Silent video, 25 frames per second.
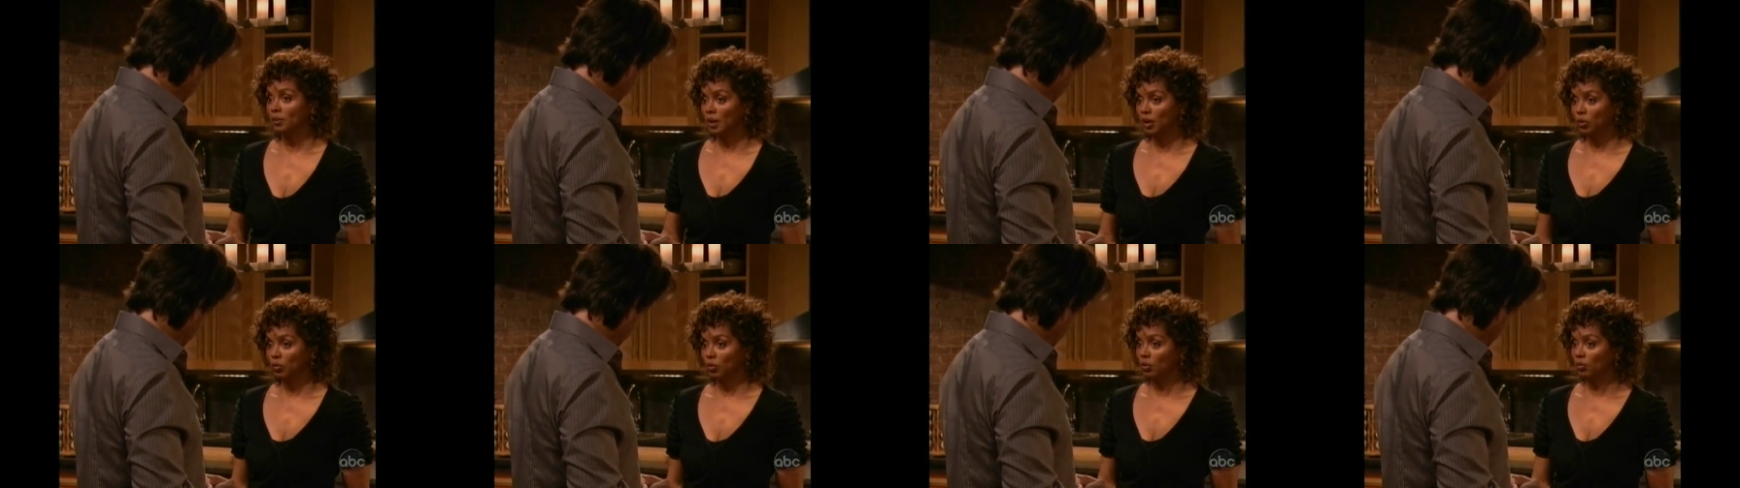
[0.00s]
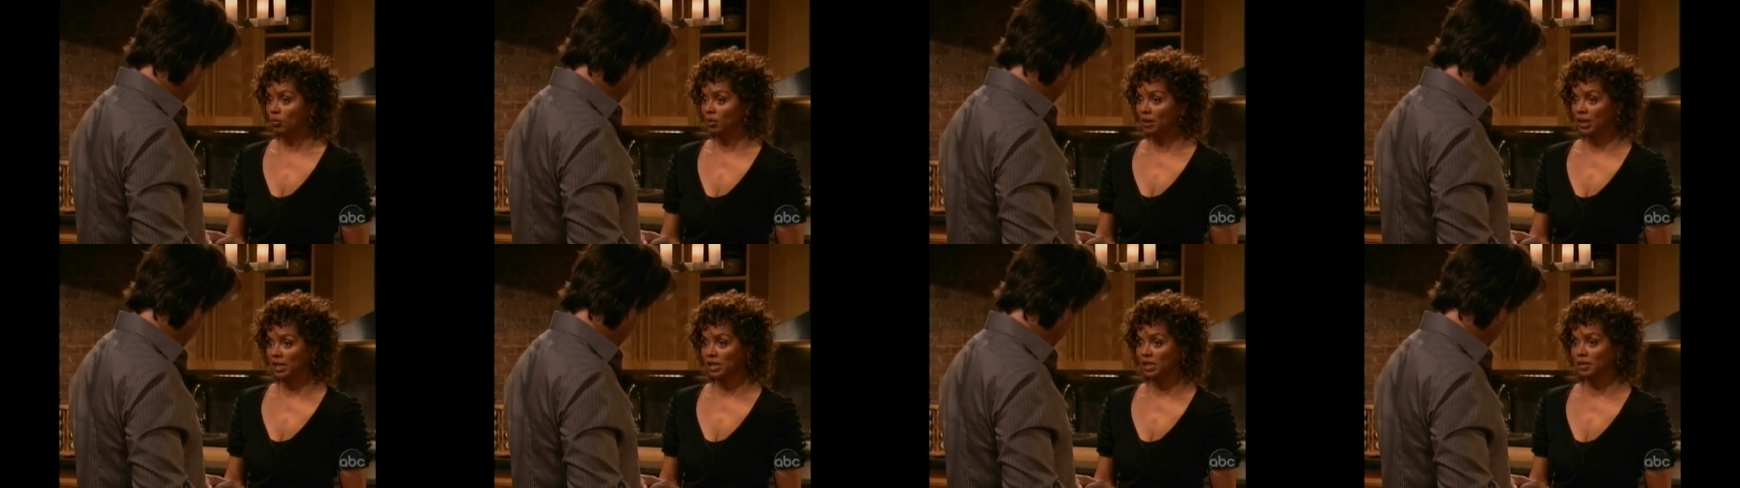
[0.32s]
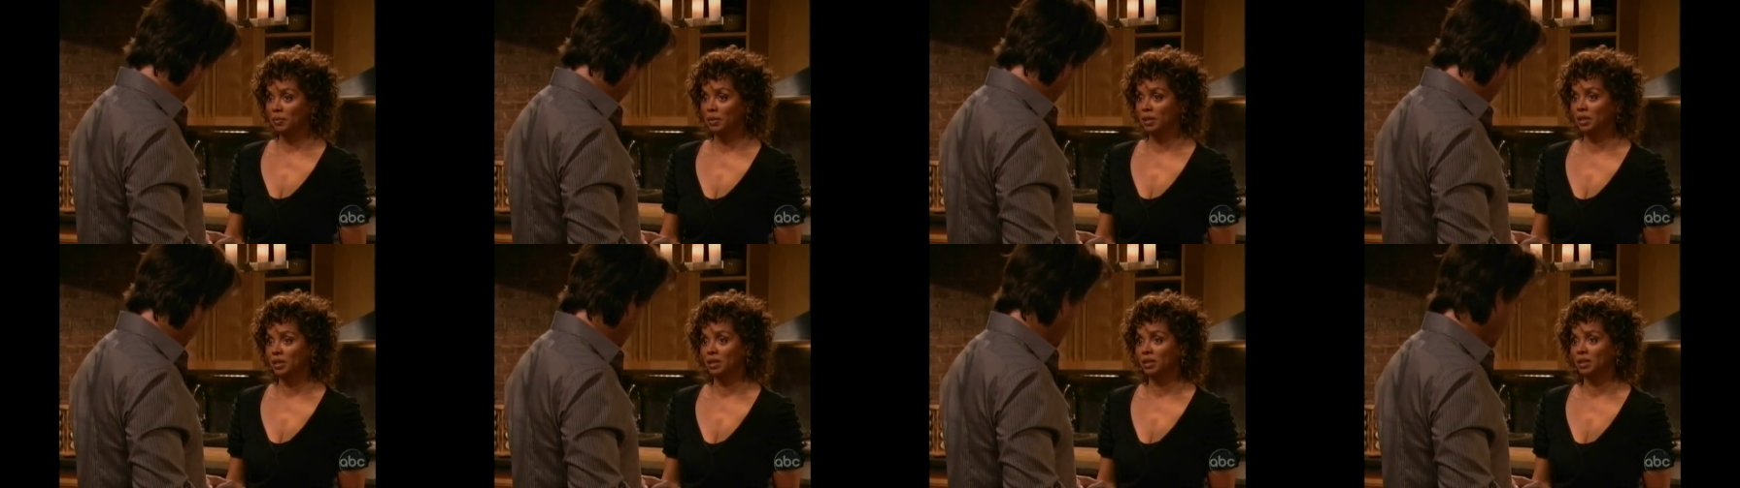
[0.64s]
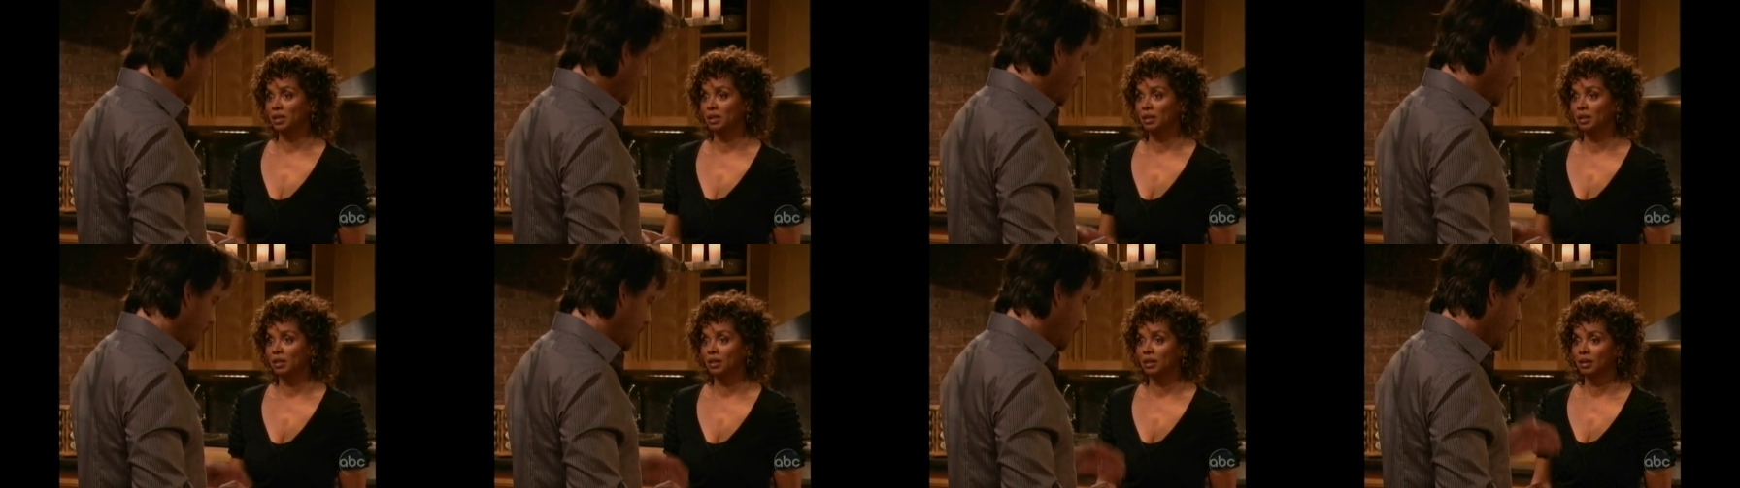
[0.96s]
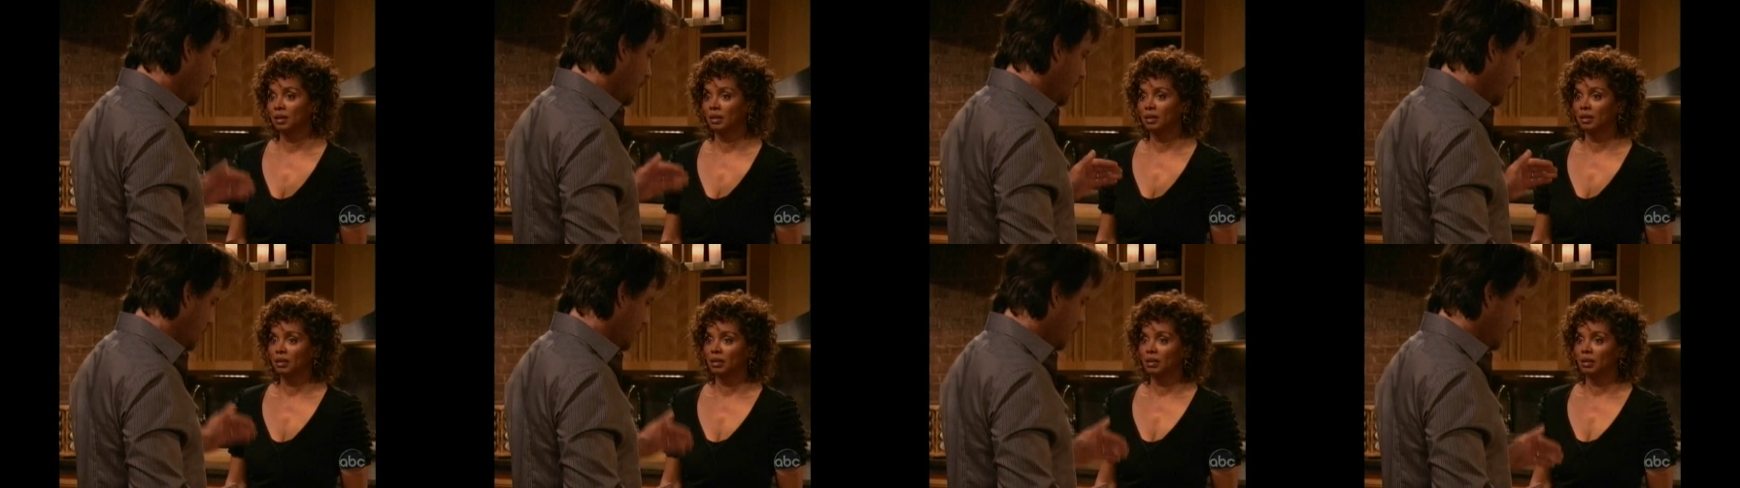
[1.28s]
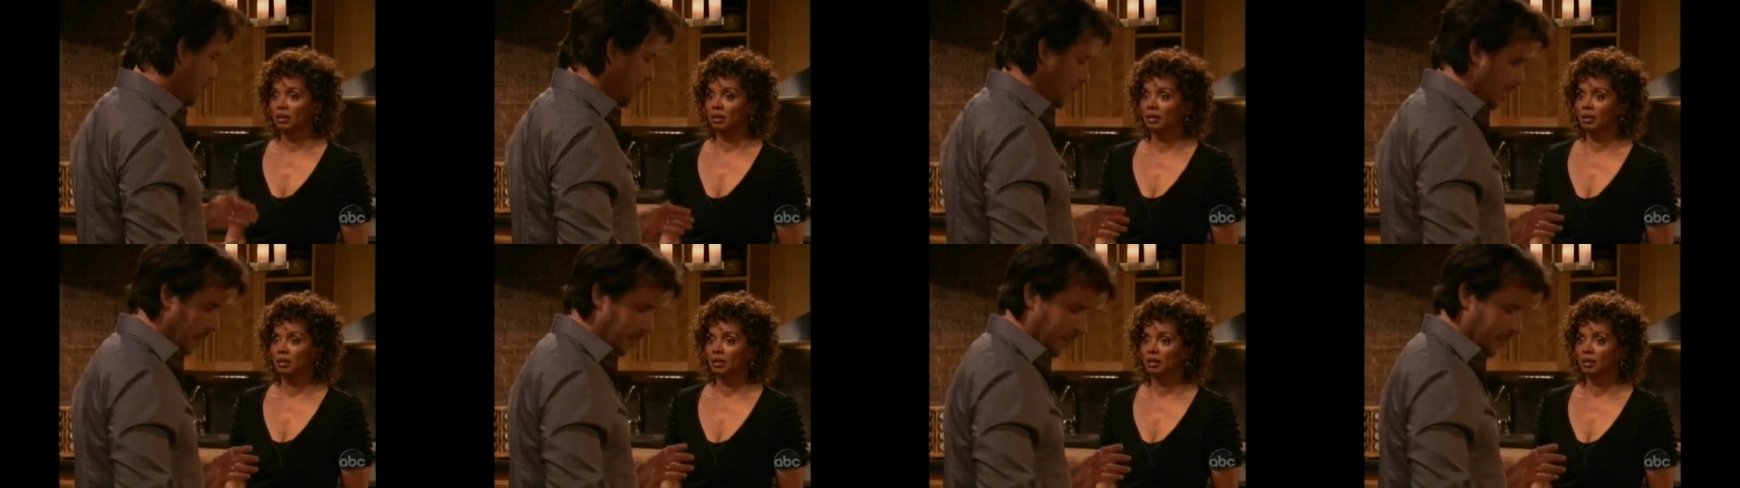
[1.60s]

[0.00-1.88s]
my replacement. Okay, we're not going to talk